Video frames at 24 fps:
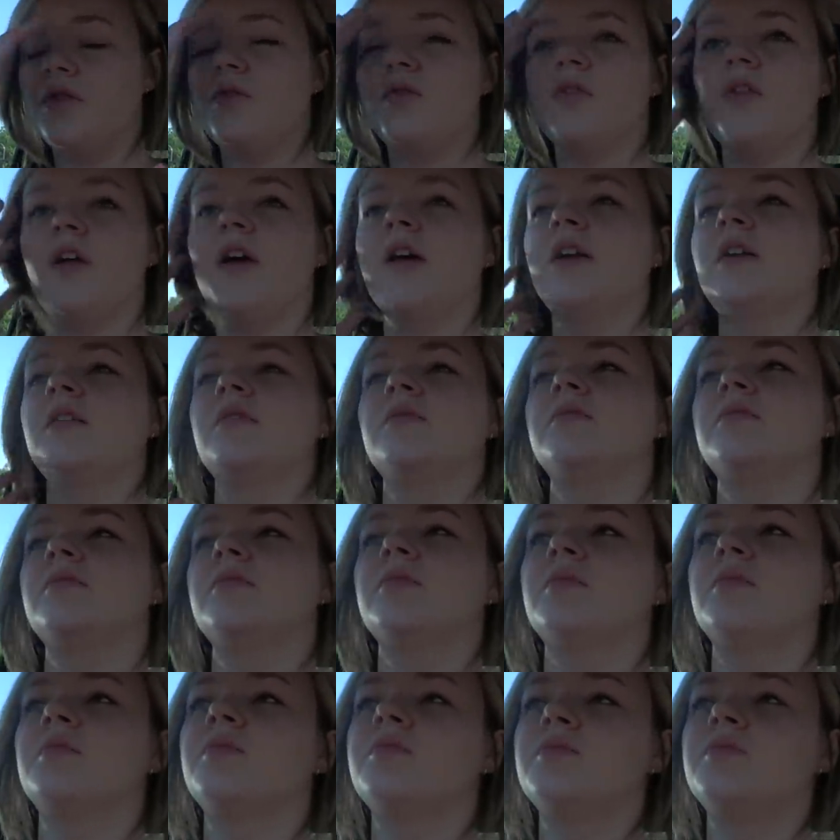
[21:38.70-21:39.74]
like
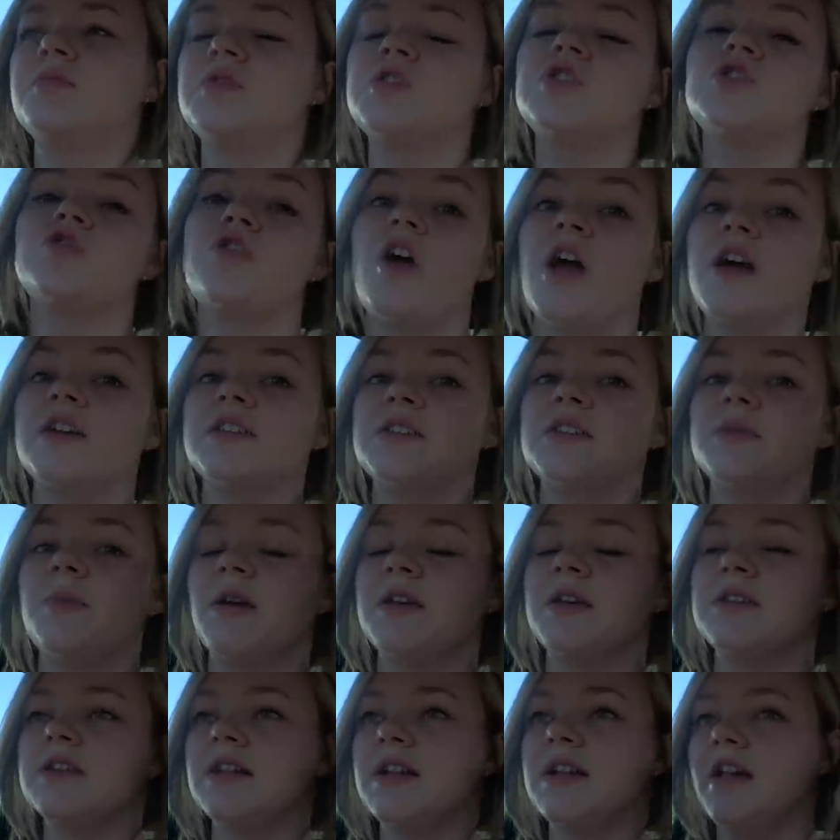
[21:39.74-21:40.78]
stressed,
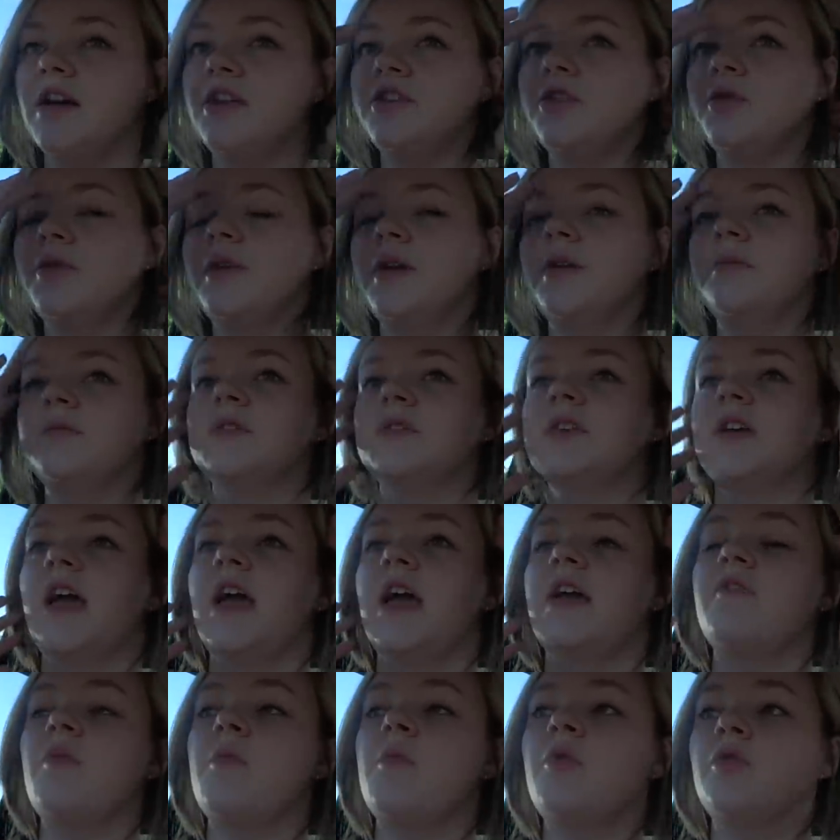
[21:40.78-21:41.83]
basically. I don't want him to
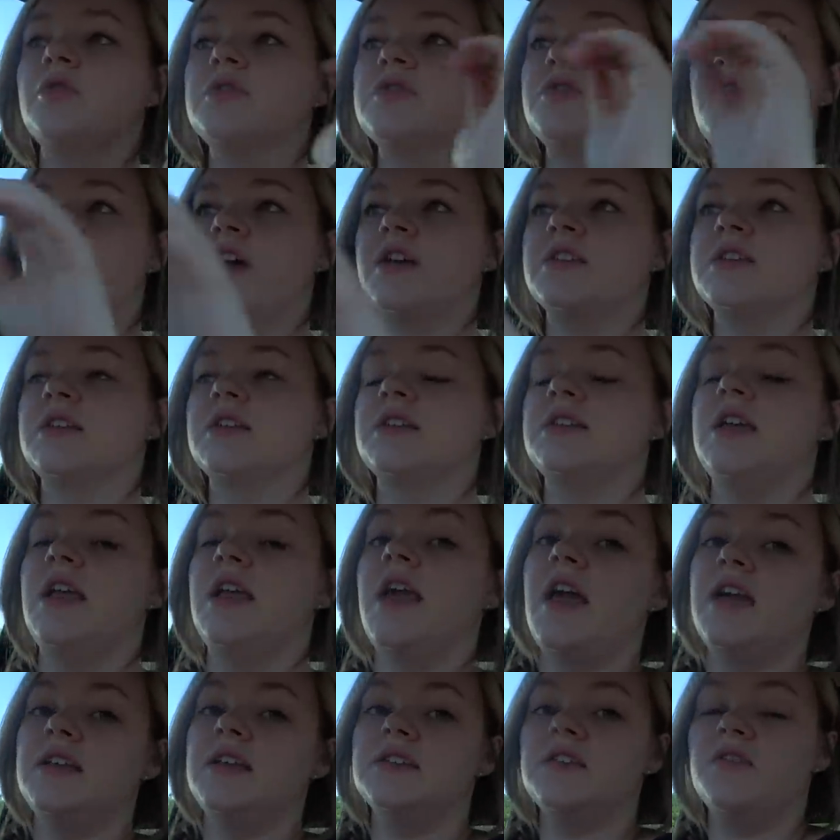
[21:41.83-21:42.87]
get even more stressed because he
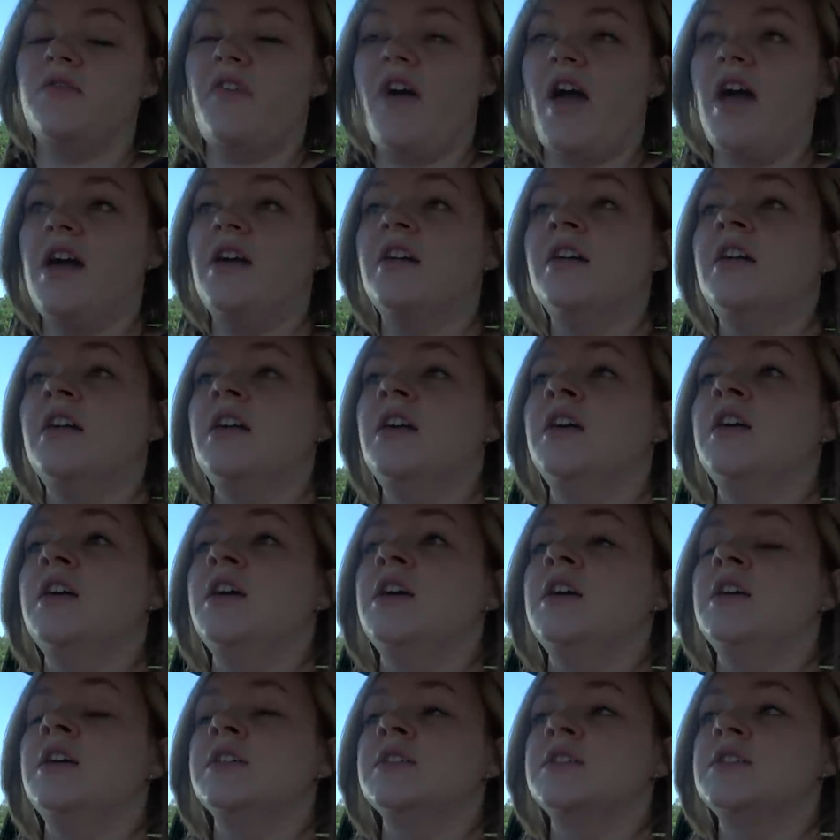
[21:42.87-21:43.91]
hates the vet.
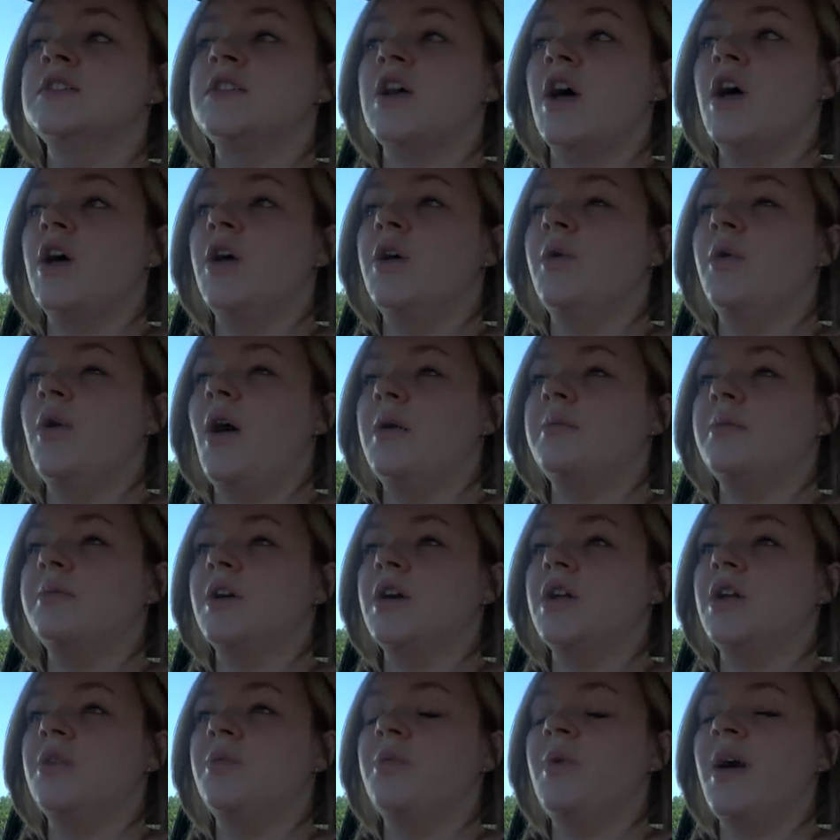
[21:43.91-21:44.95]
So I'm
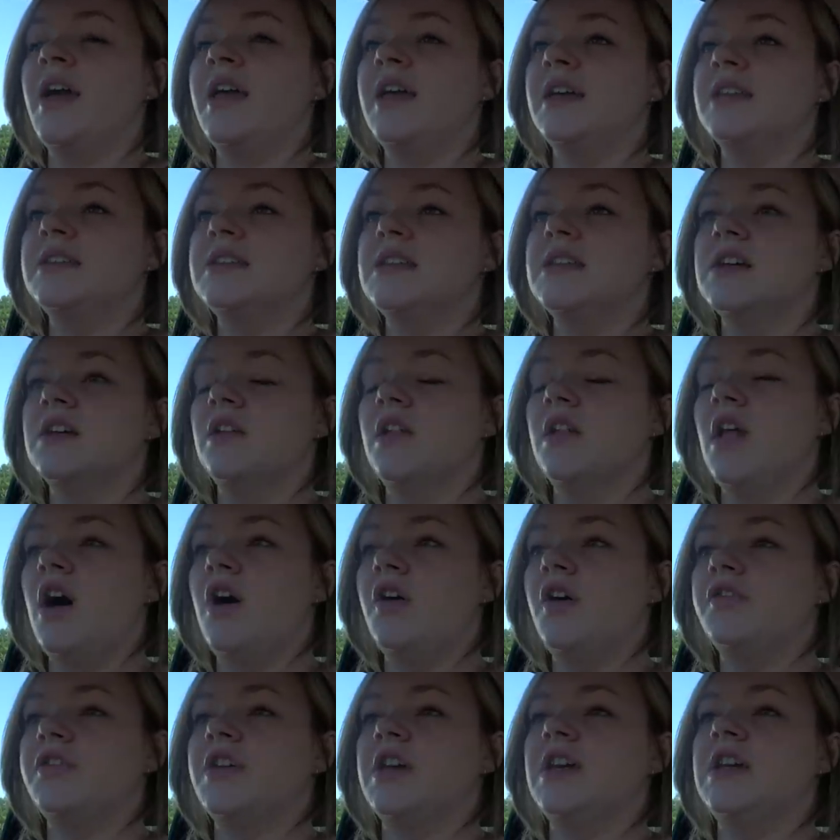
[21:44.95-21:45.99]
going to wait until
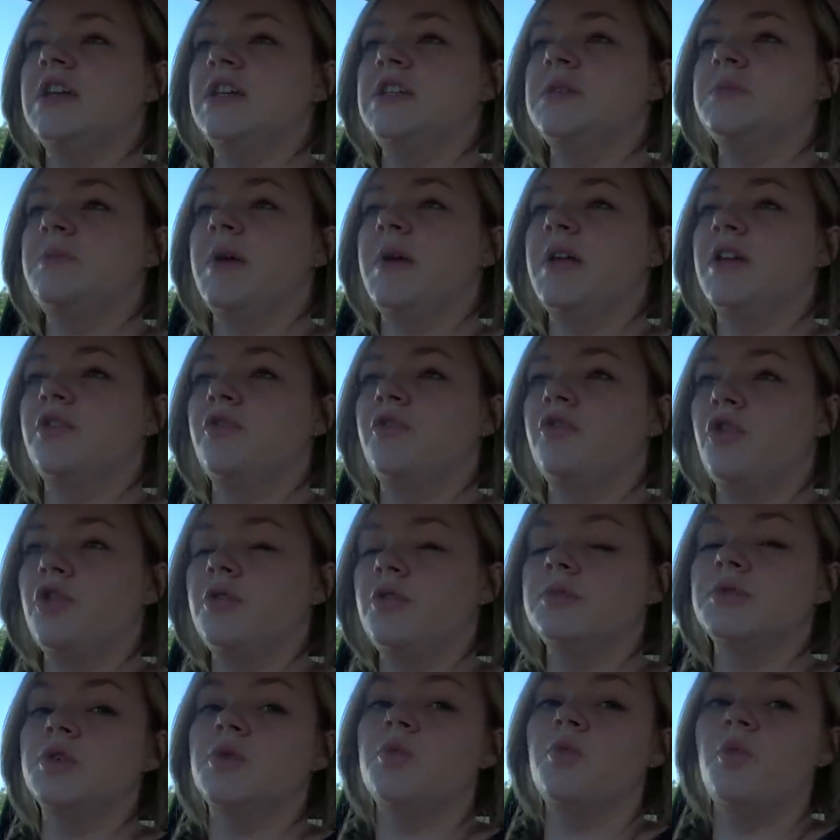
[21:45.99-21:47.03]
after he's been
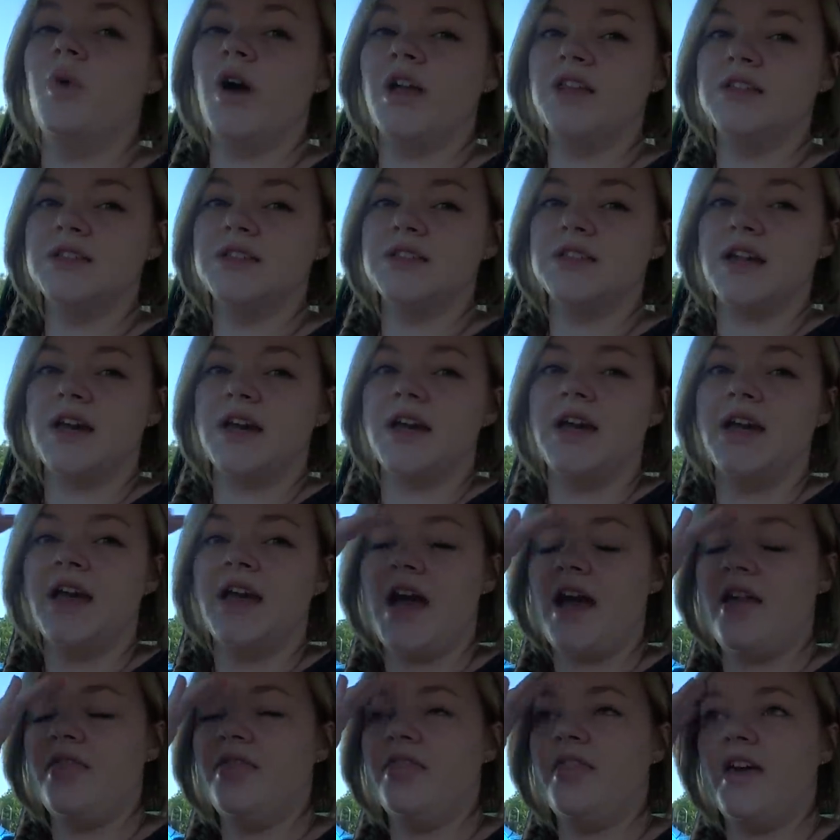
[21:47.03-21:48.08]
groomed on Wednesday
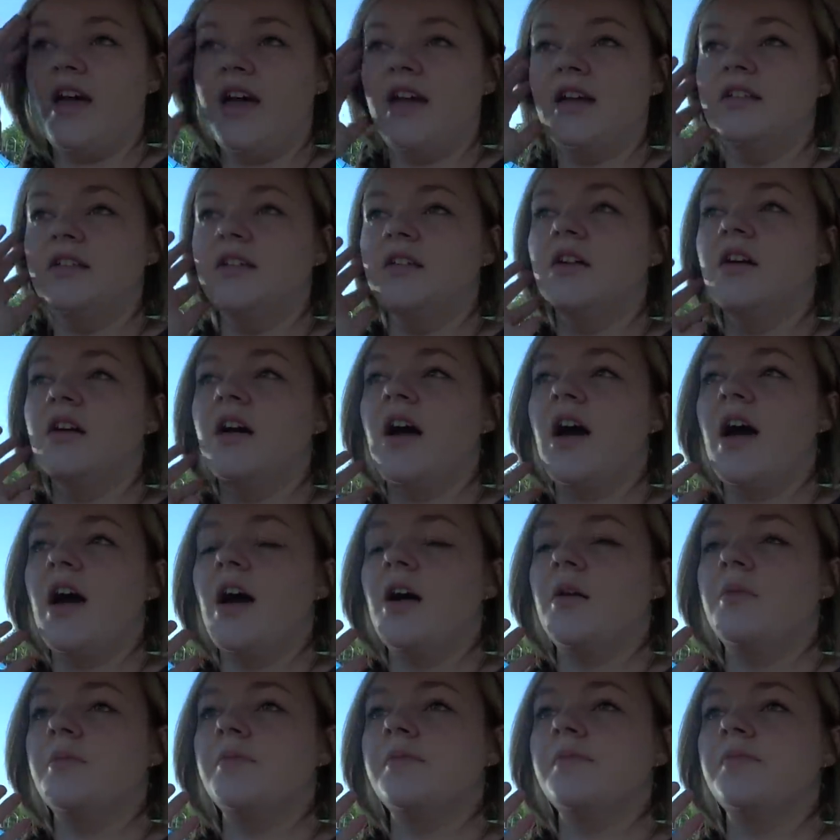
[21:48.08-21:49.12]
and then
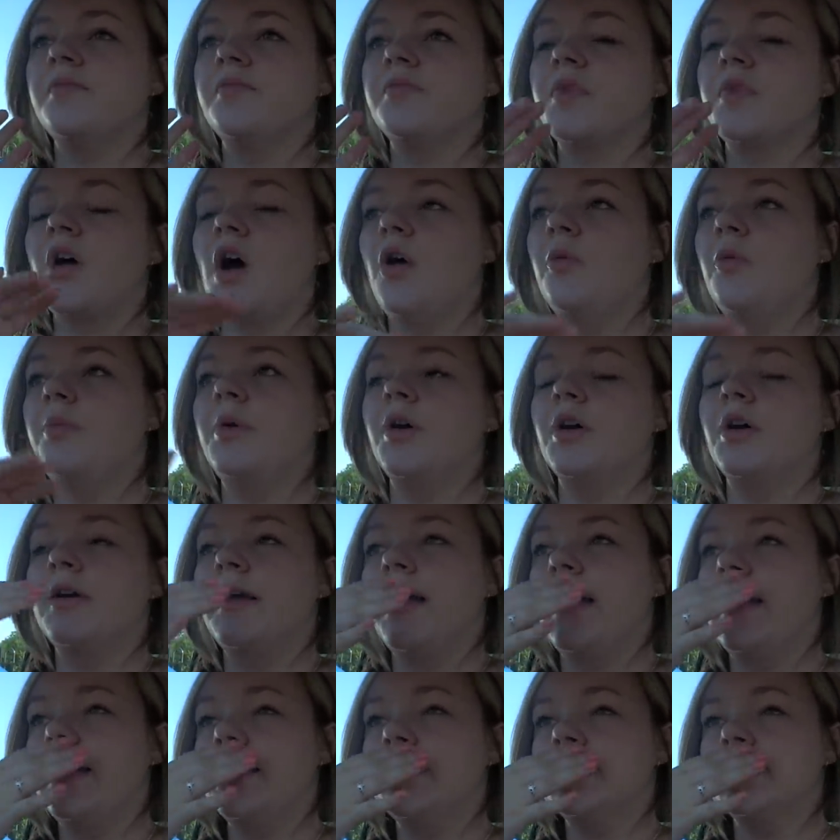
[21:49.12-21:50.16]
I'll book
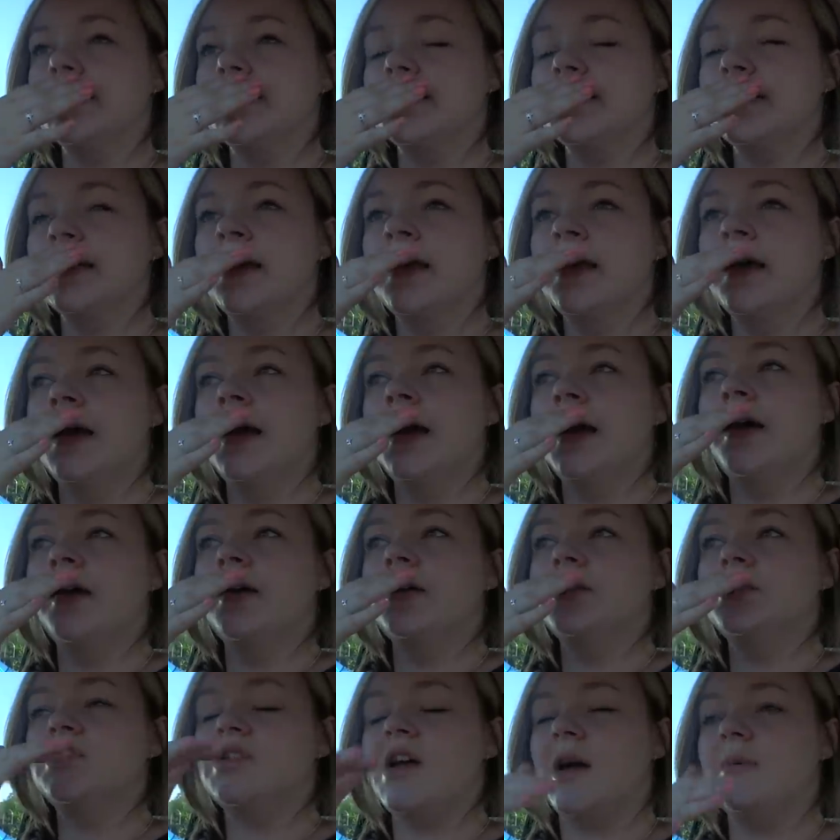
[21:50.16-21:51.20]
his
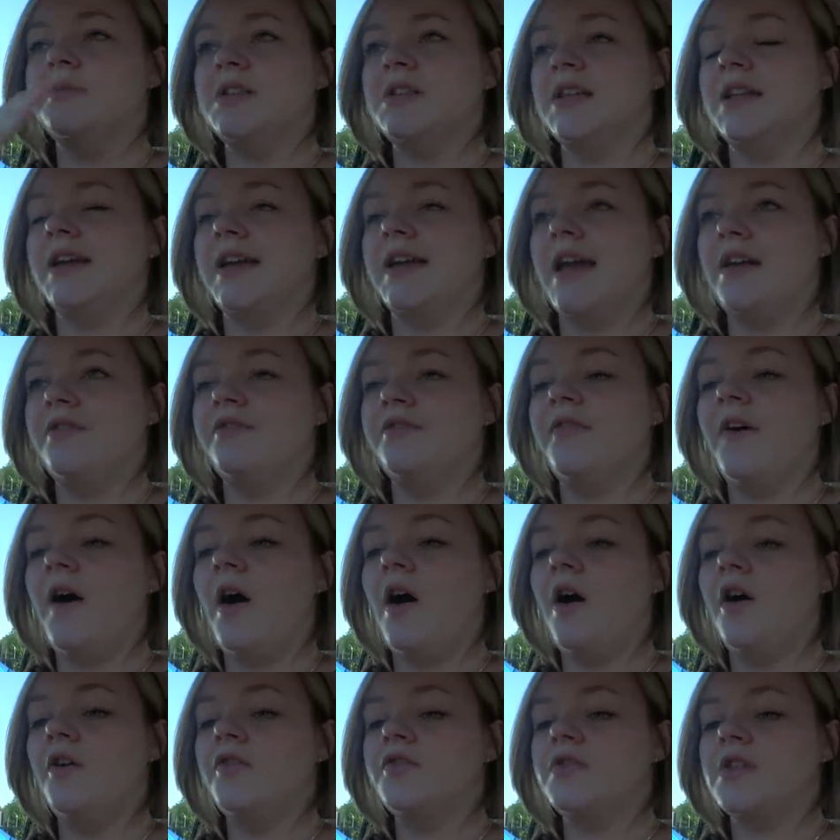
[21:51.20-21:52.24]
jabs in again for
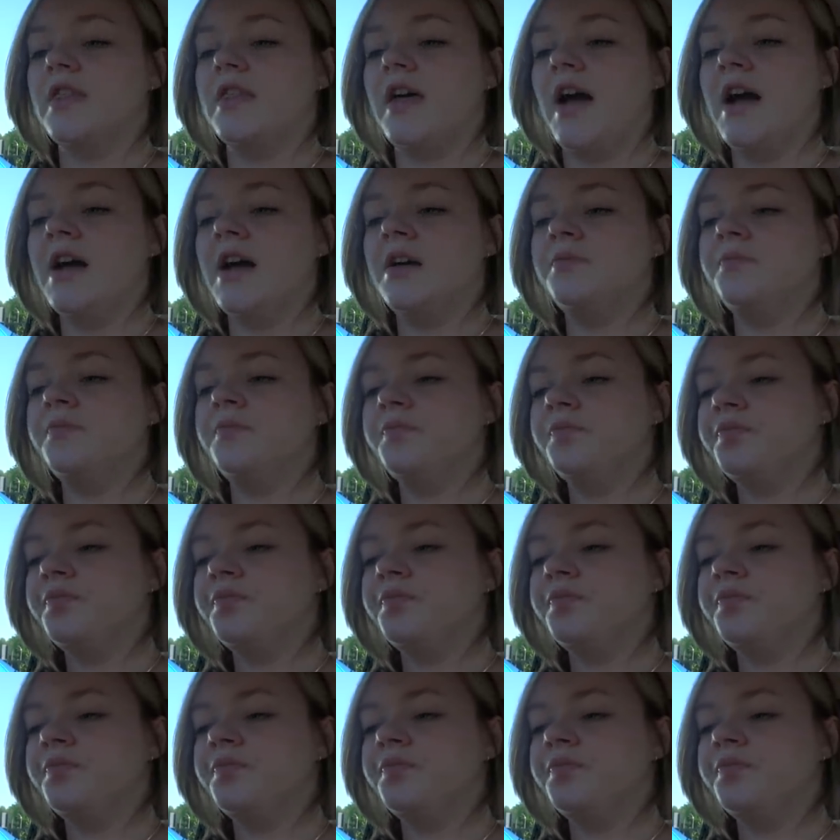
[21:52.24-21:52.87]
after that.